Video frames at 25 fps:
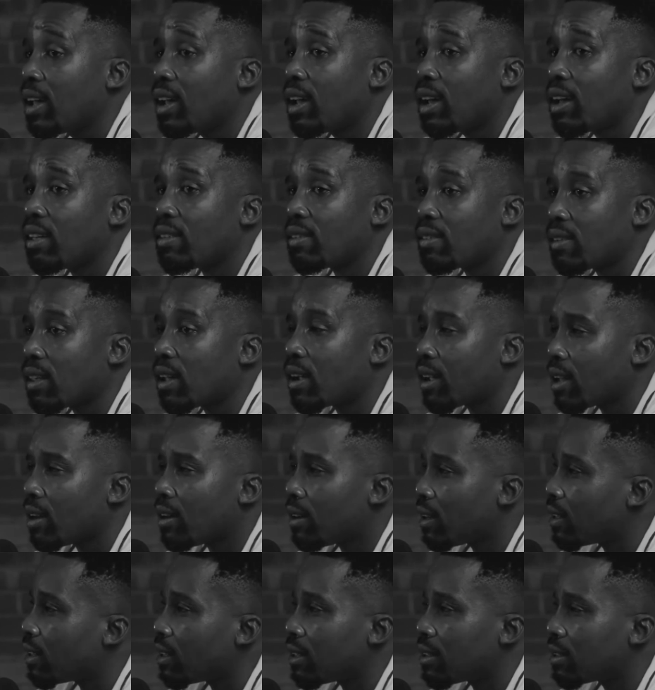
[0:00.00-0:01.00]
And
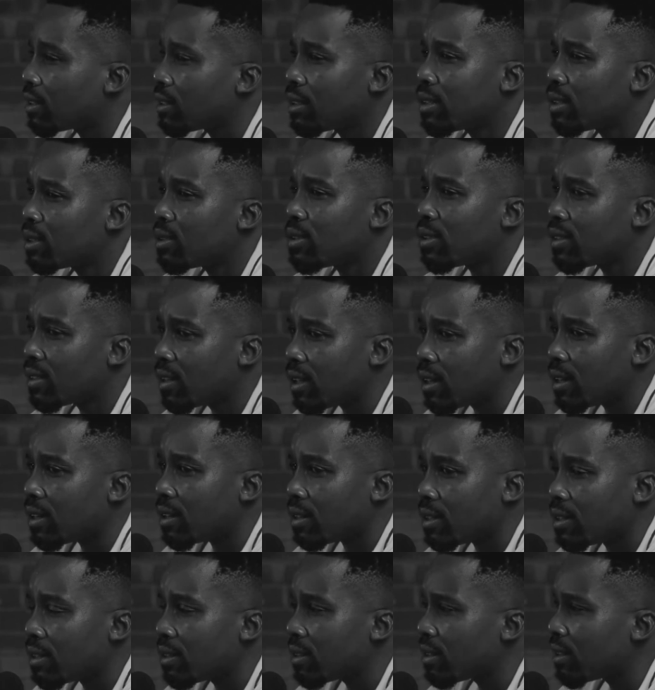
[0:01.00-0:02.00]
secondly, as you
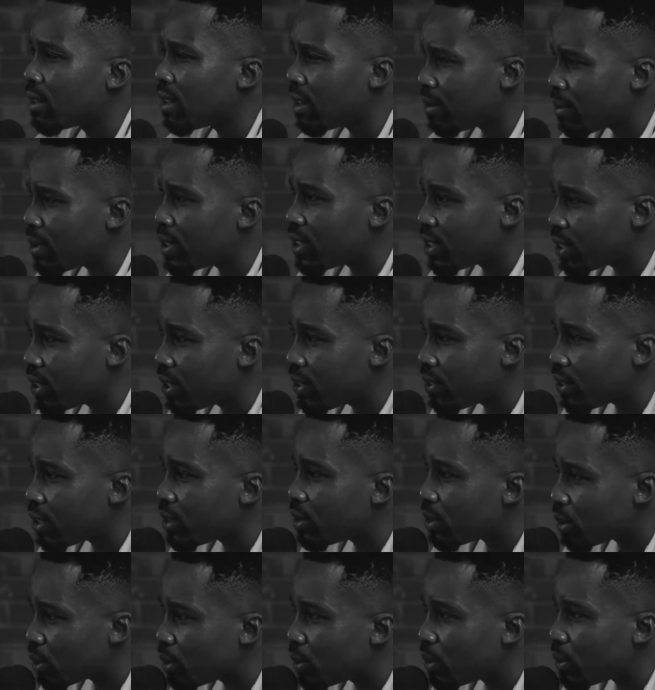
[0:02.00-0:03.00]
said, they're my children
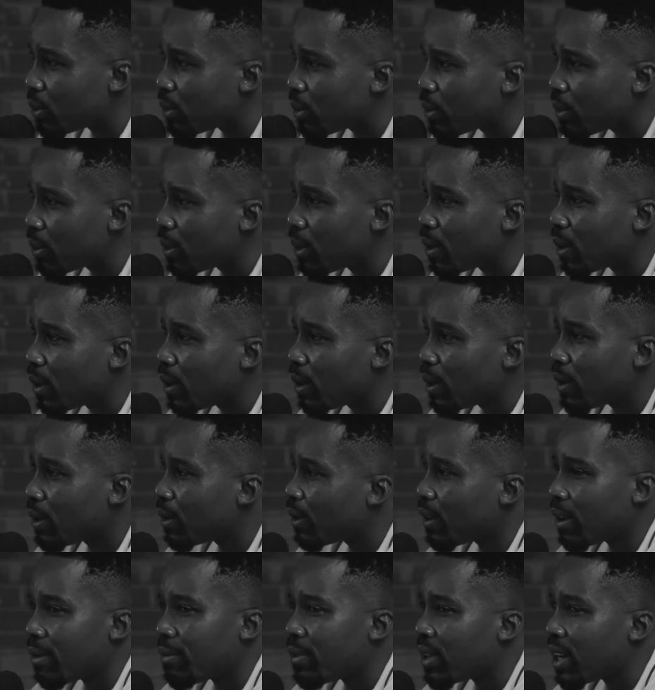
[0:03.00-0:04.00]
too. You
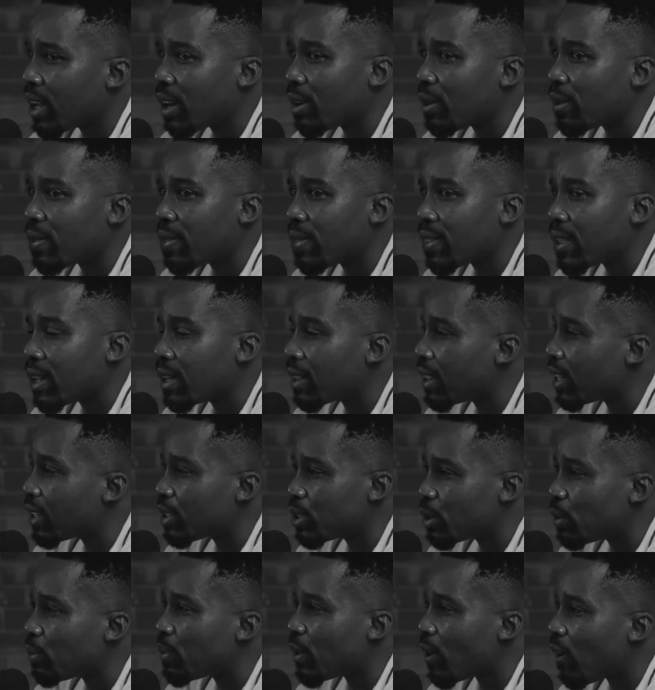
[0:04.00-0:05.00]
know, I mean, I don't think that
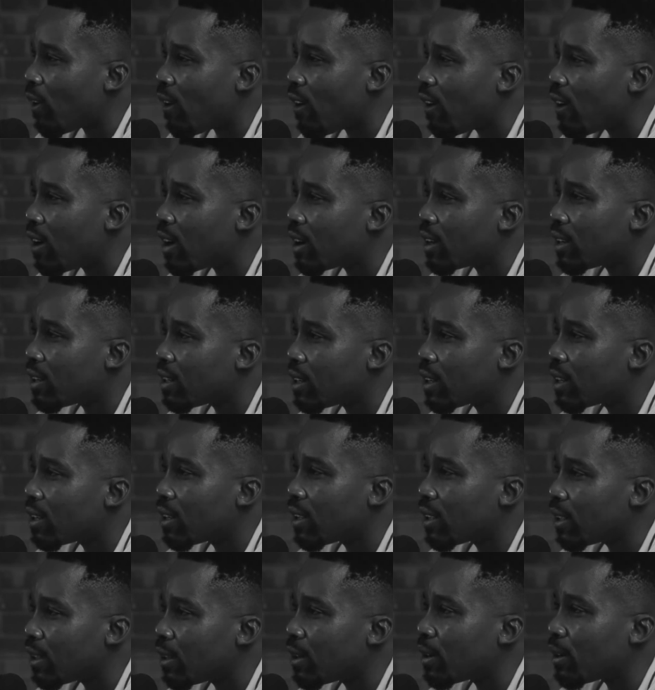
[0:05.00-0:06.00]
should be hard,
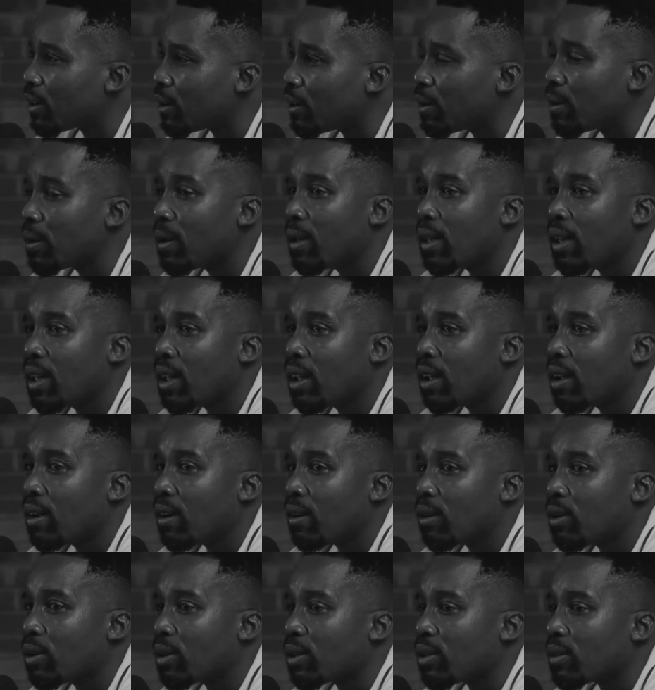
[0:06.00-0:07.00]

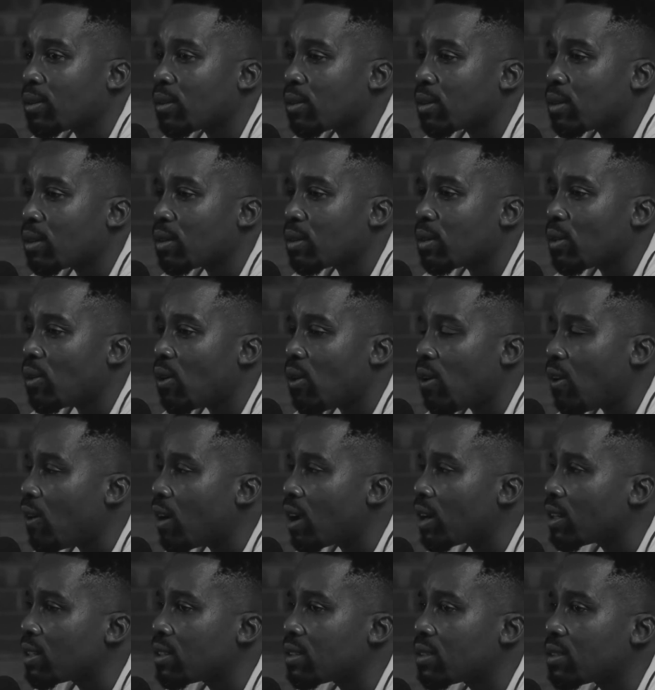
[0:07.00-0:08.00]
because you
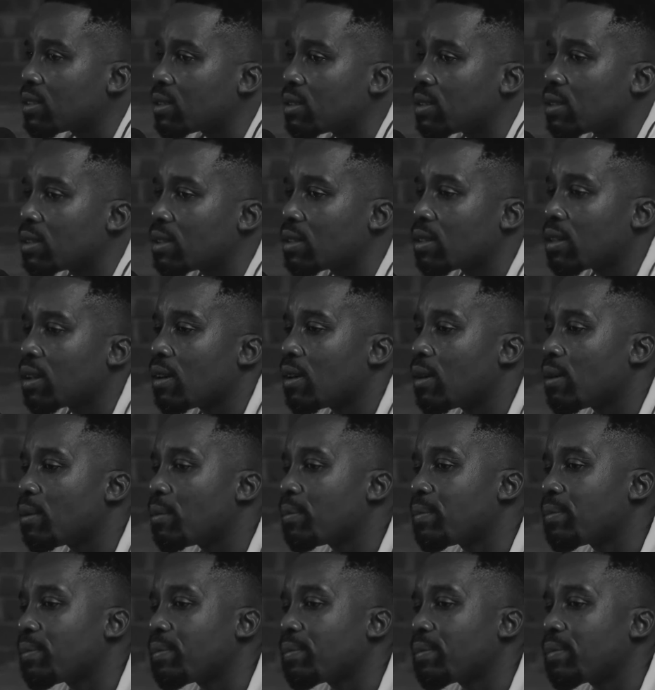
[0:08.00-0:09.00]
can't just
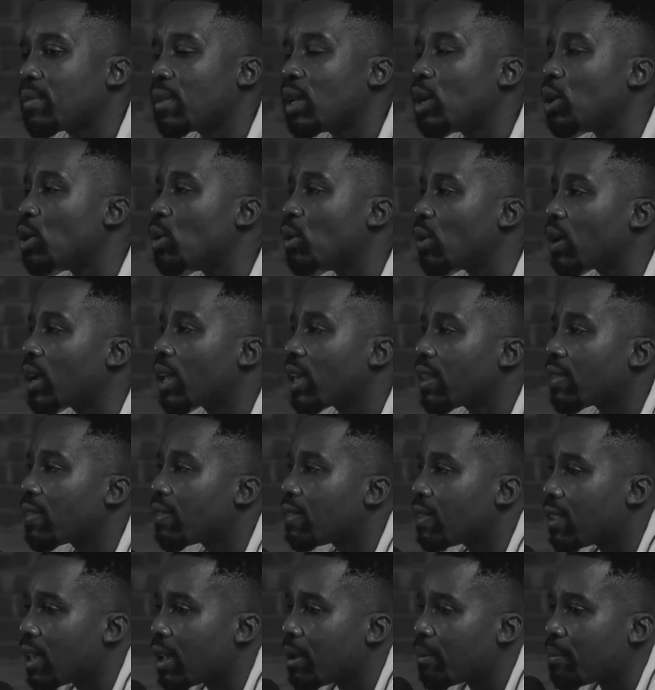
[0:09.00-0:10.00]
look
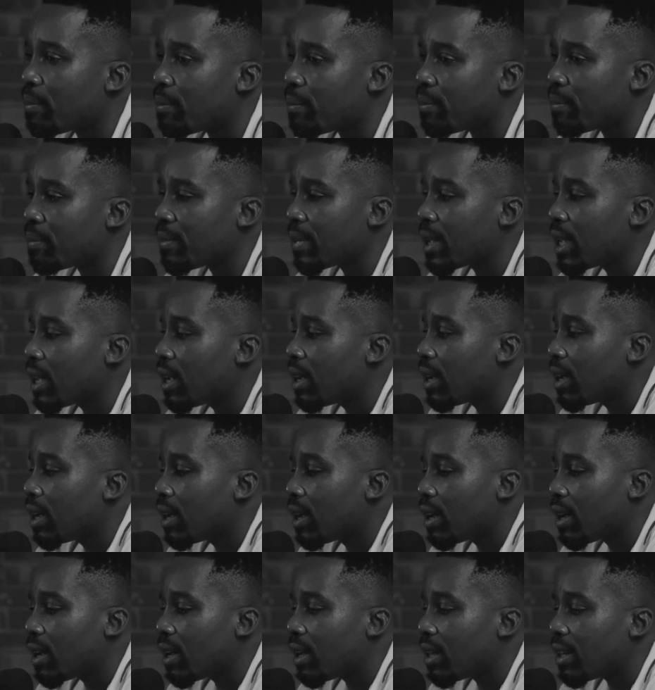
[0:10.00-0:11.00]
at them
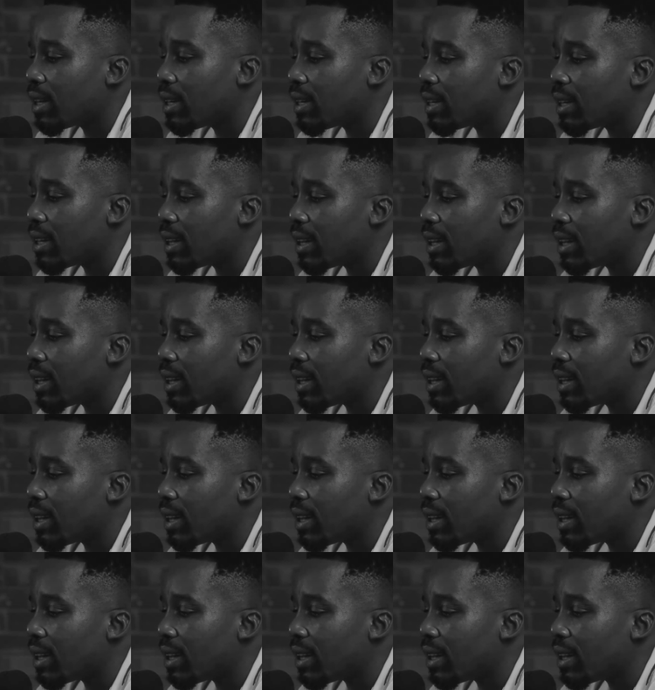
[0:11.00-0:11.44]
and